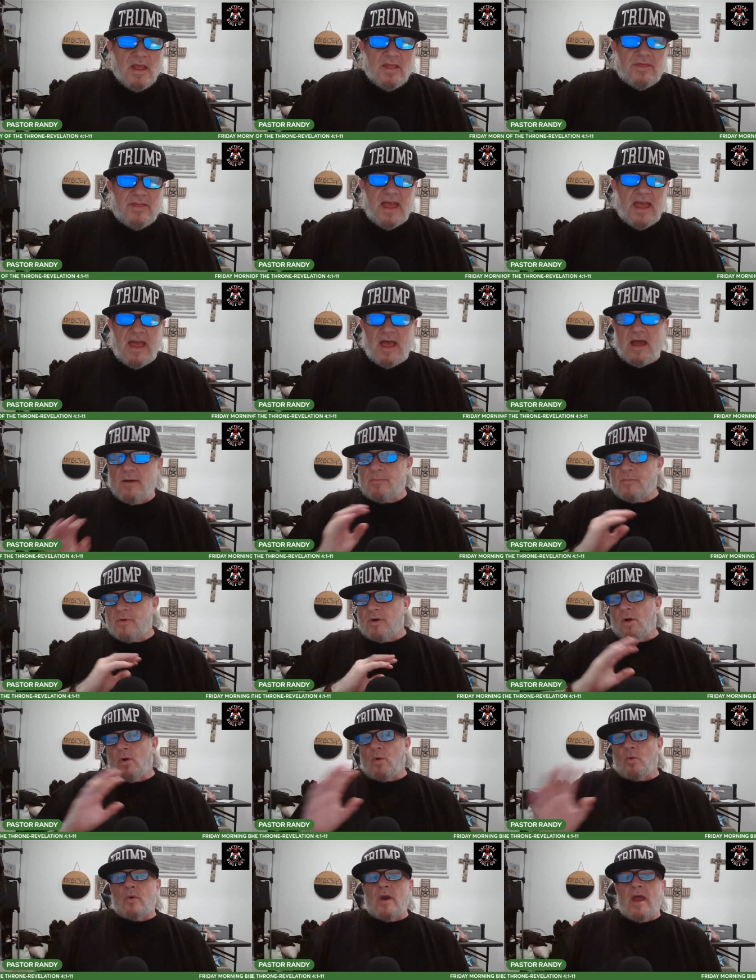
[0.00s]
The
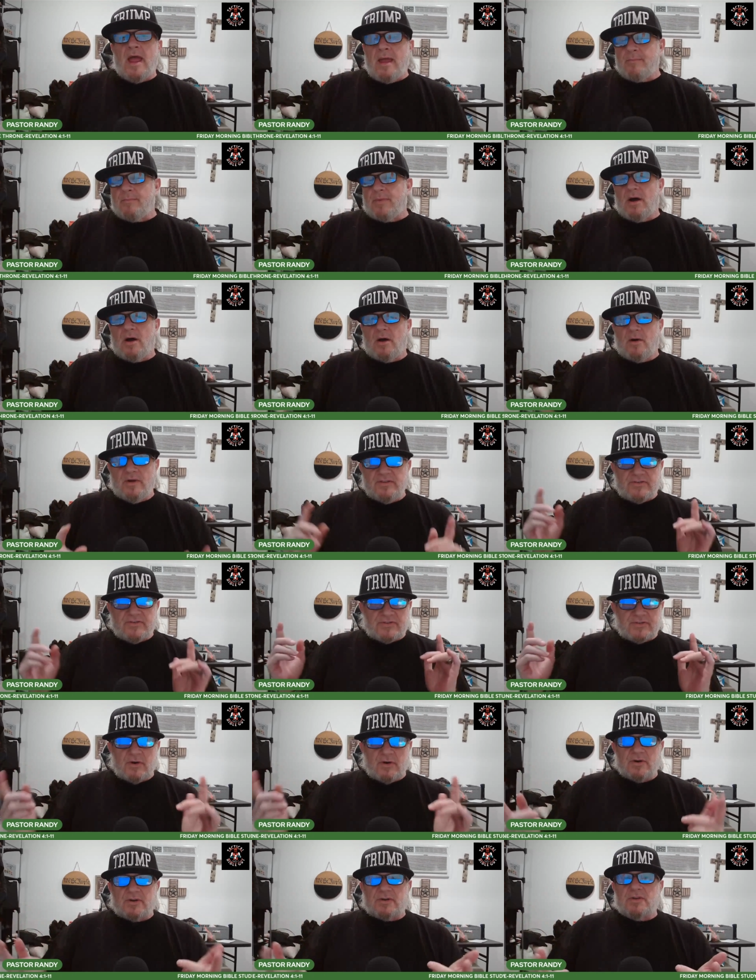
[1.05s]
emerald rainbow
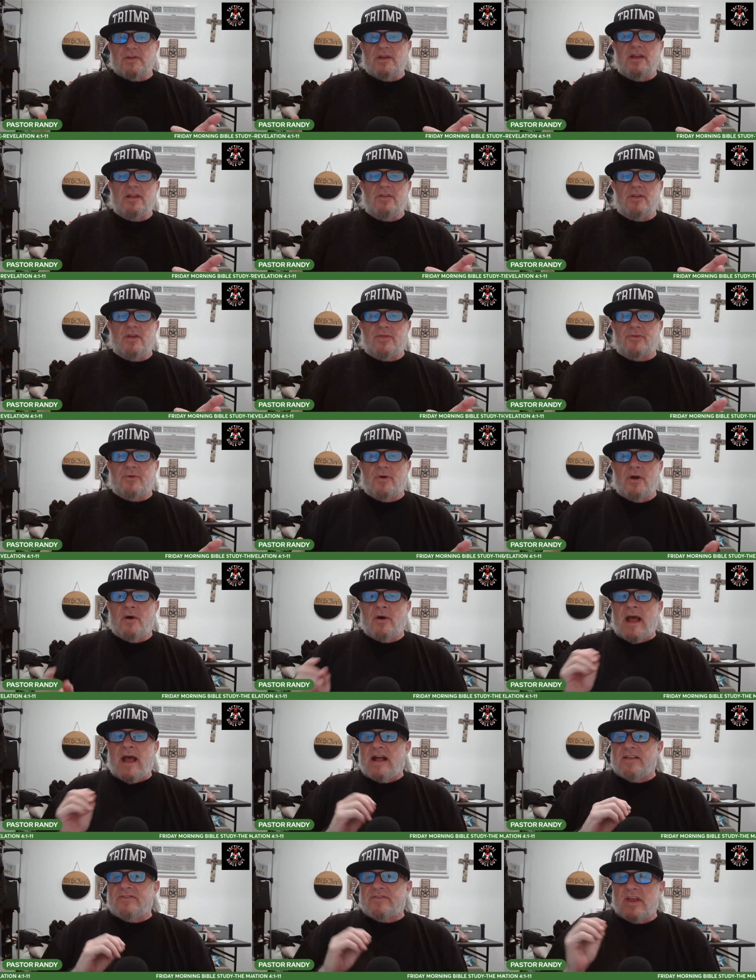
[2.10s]
encircling the throw
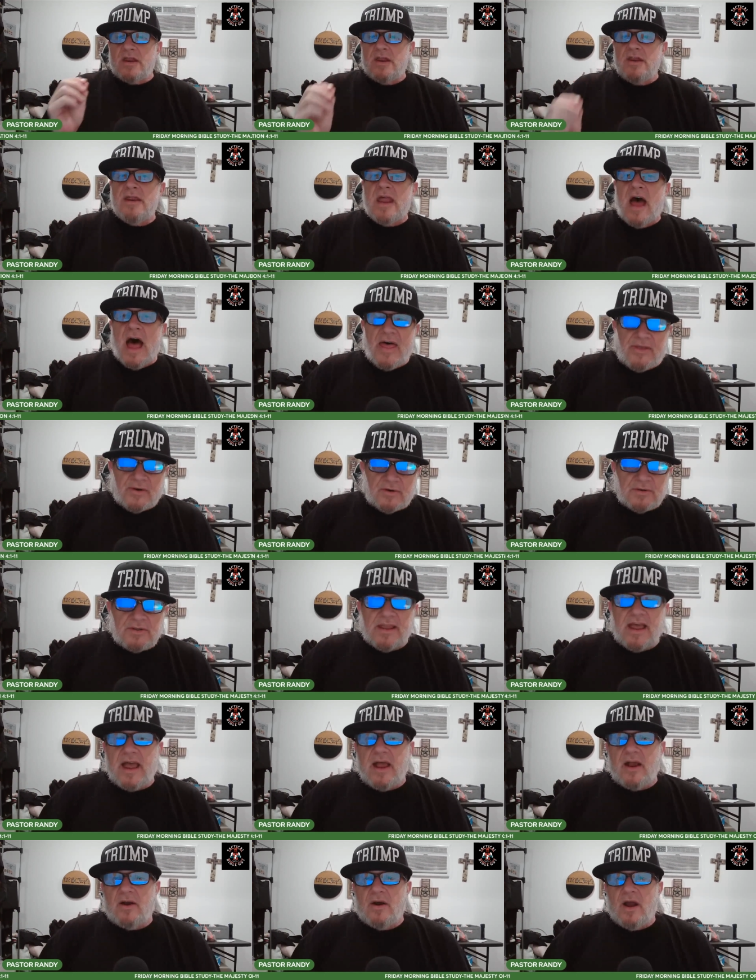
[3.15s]
adds another
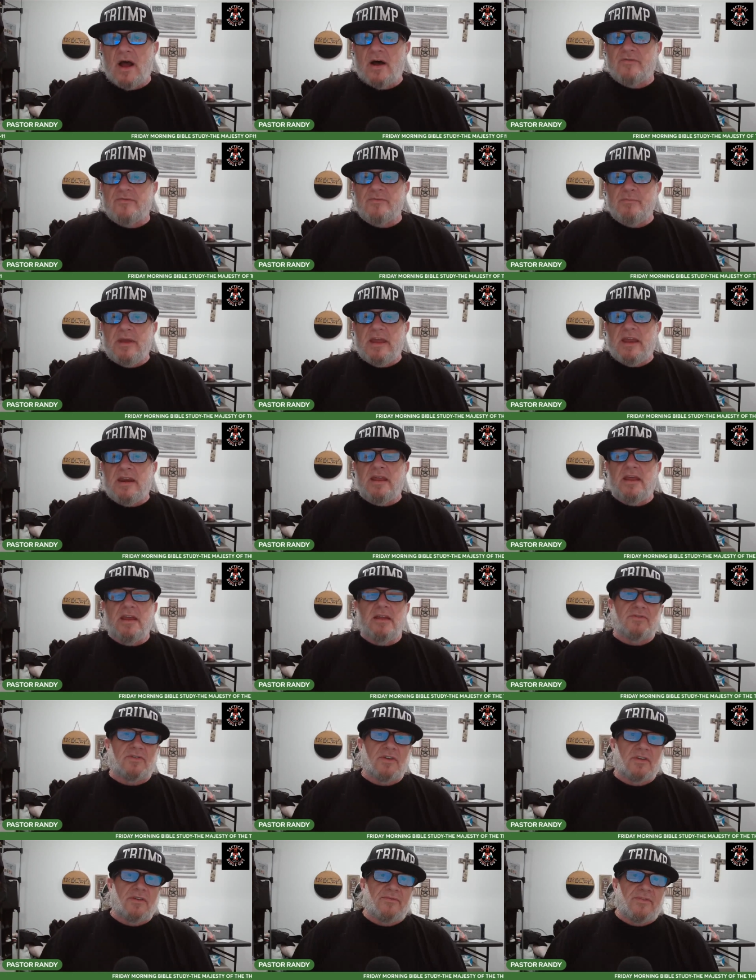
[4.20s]
layer of meaning
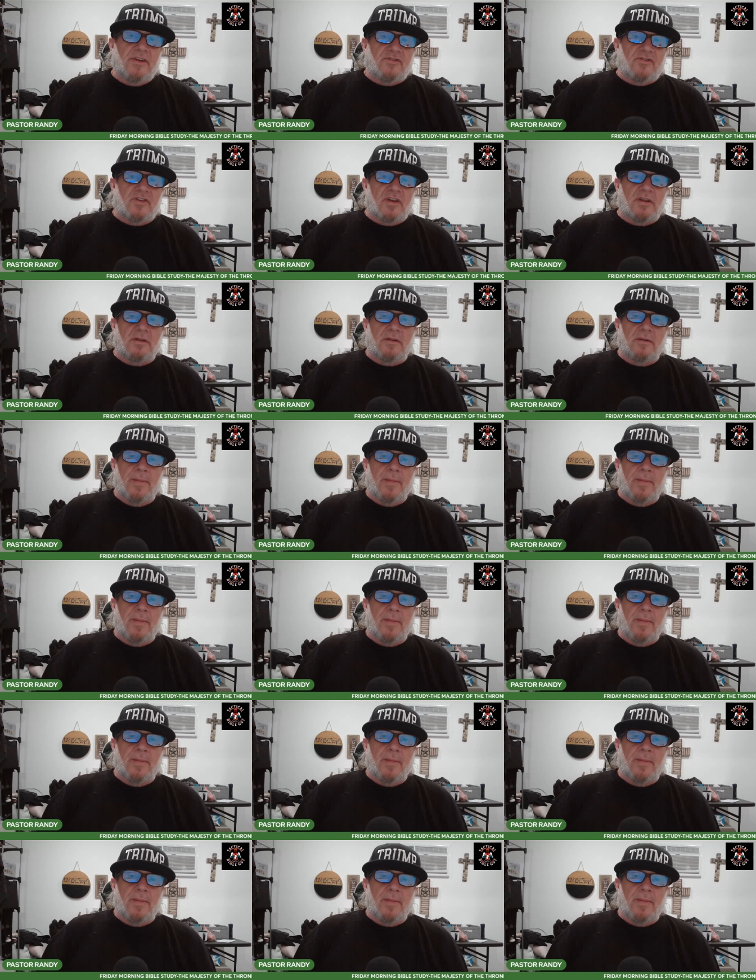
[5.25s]
to the vision.